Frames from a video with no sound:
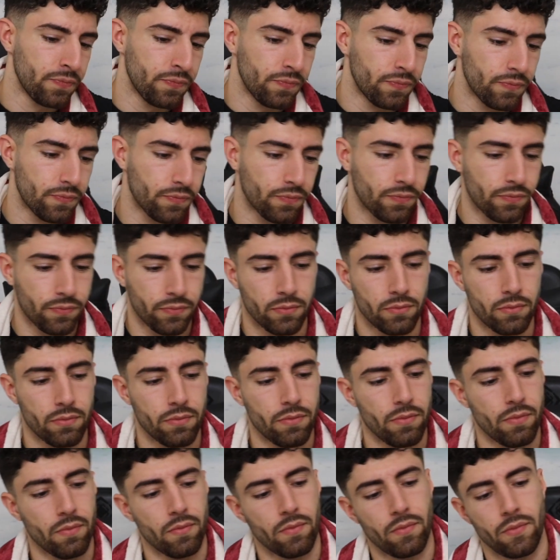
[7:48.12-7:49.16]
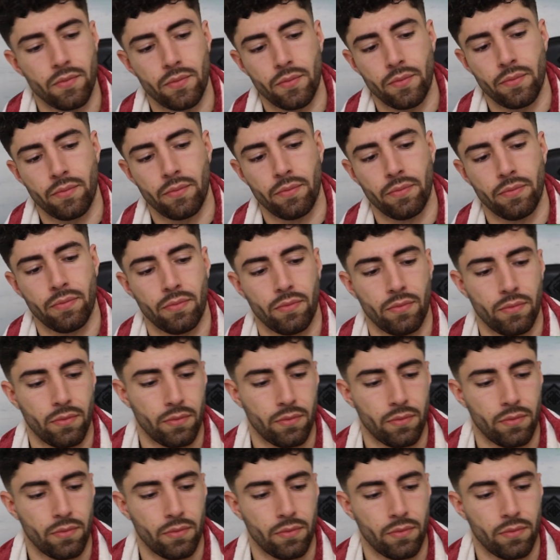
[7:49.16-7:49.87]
(silence)